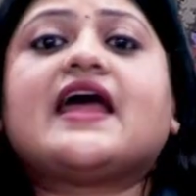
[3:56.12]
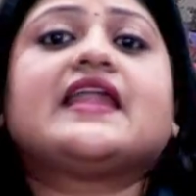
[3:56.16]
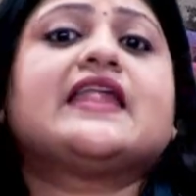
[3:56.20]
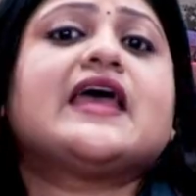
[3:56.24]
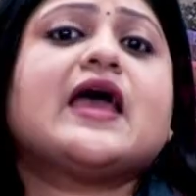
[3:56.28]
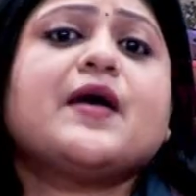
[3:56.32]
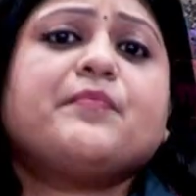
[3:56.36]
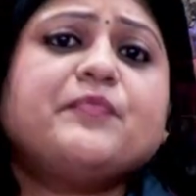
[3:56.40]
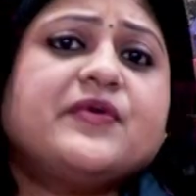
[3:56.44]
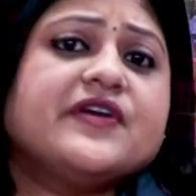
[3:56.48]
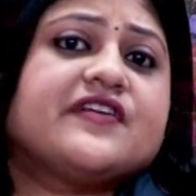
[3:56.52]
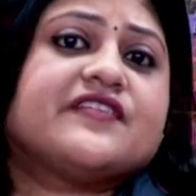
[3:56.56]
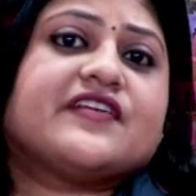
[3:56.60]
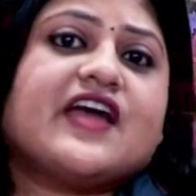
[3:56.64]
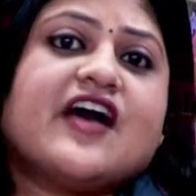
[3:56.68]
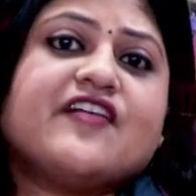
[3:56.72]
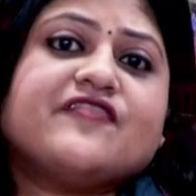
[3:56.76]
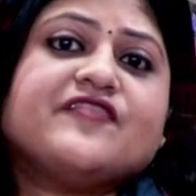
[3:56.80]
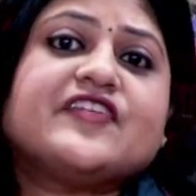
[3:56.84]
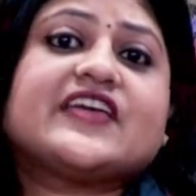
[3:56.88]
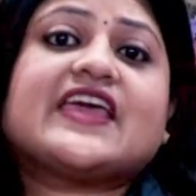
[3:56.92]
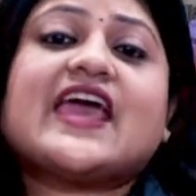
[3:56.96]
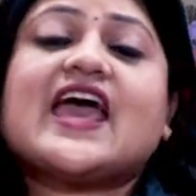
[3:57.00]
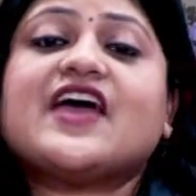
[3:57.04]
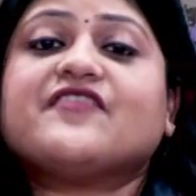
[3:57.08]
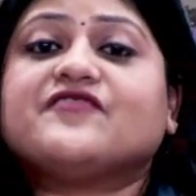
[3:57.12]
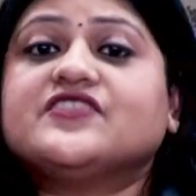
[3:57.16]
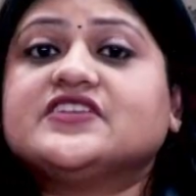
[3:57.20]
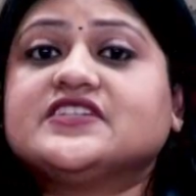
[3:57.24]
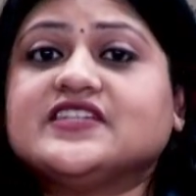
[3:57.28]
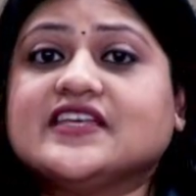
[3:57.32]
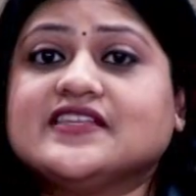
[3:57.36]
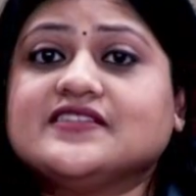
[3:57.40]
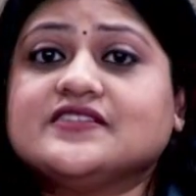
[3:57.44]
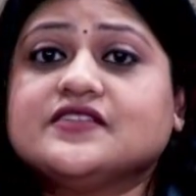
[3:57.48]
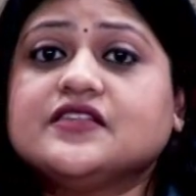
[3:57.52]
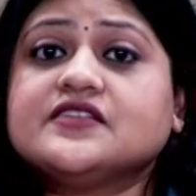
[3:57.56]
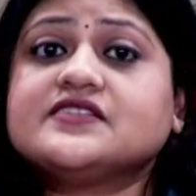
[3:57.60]
and epigraphic
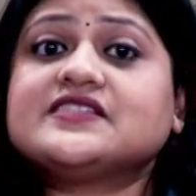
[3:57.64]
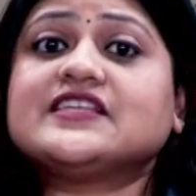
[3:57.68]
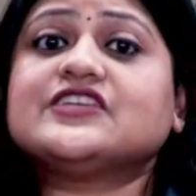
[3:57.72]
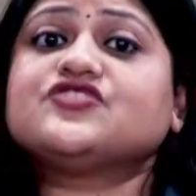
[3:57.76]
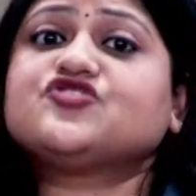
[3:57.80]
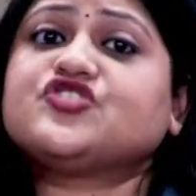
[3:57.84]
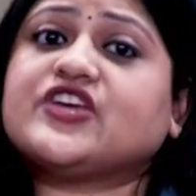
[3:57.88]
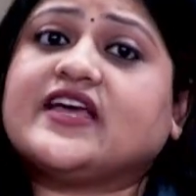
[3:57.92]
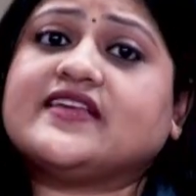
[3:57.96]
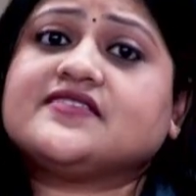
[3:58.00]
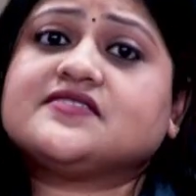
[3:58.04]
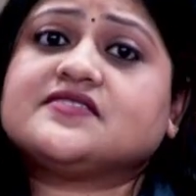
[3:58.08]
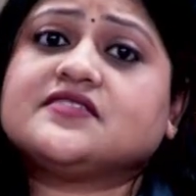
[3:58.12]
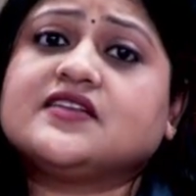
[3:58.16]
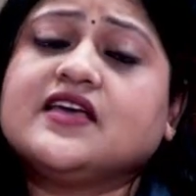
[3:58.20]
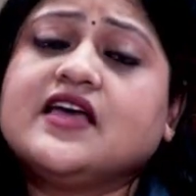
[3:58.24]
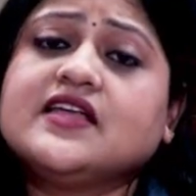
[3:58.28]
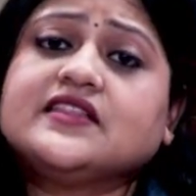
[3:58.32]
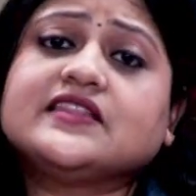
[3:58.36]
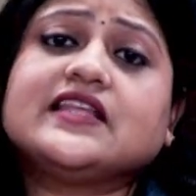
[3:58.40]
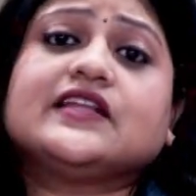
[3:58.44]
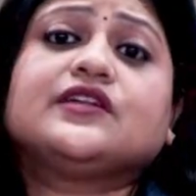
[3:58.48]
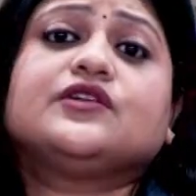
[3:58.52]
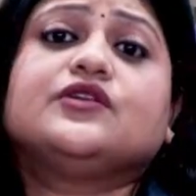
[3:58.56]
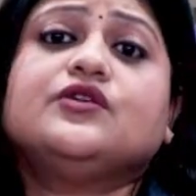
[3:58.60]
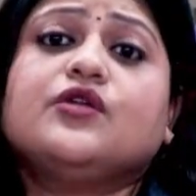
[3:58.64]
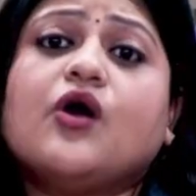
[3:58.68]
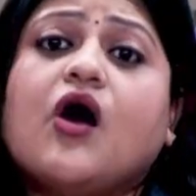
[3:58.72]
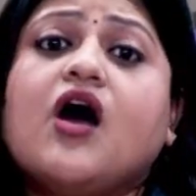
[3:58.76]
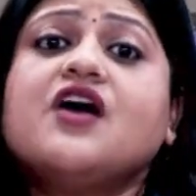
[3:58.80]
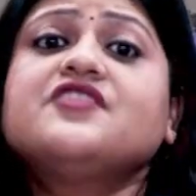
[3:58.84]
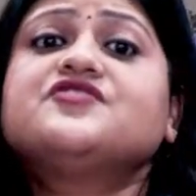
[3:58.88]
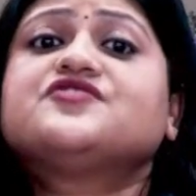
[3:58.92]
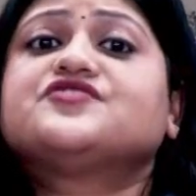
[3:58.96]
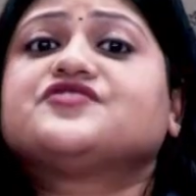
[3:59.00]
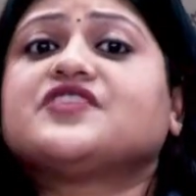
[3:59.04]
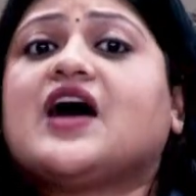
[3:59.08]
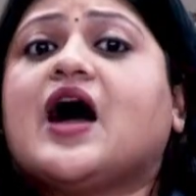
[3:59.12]
evidence suggests that
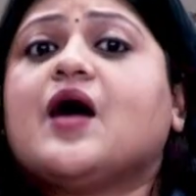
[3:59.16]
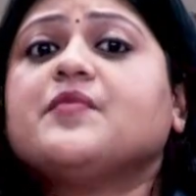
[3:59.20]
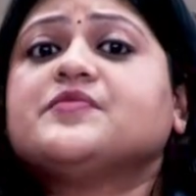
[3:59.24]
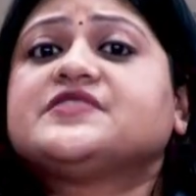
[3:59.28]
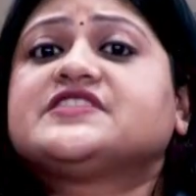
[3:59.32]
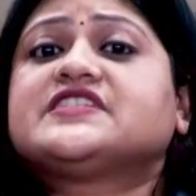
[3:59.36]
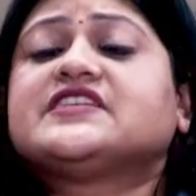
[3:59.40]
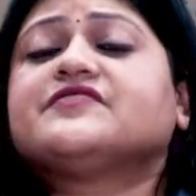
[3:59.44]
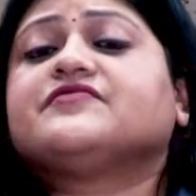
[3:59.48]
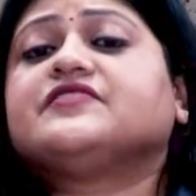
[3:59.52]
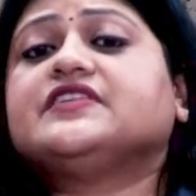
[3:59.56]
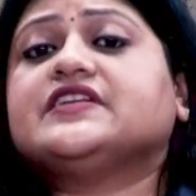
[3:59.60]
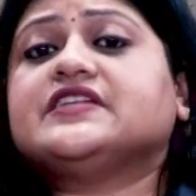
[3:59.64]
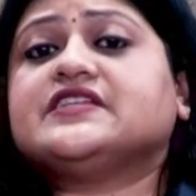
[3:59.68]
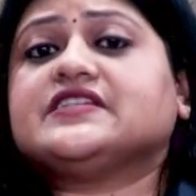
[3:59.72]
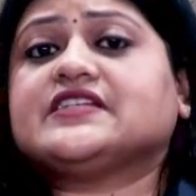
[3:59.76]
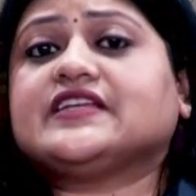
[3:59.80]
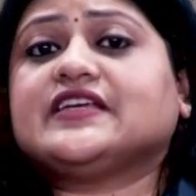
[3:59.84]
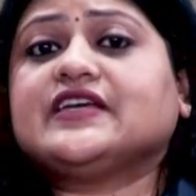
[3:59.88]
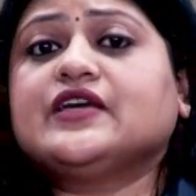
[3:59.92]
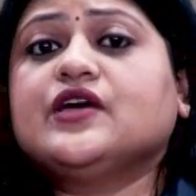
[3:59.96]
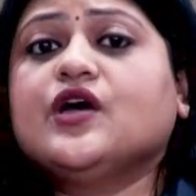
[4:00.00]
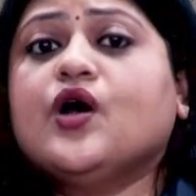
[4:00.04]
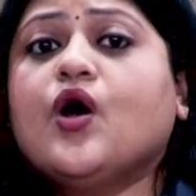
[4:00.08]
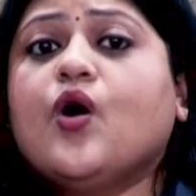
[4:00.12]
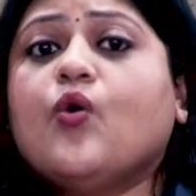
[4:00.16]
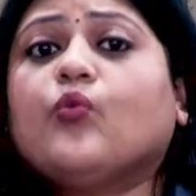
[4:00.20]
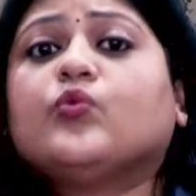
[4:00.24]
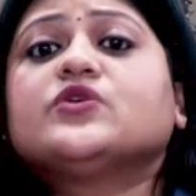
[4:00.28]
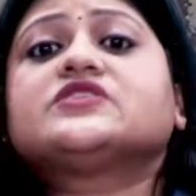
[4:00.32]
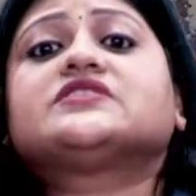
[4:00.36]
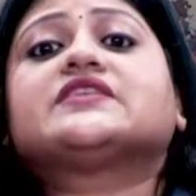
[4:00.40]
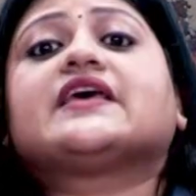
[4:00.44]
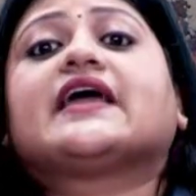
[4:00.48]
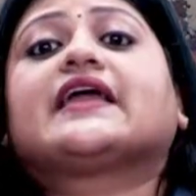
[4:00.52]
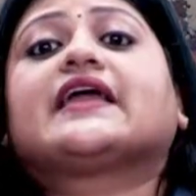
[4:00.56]
Lord Ram's divinity was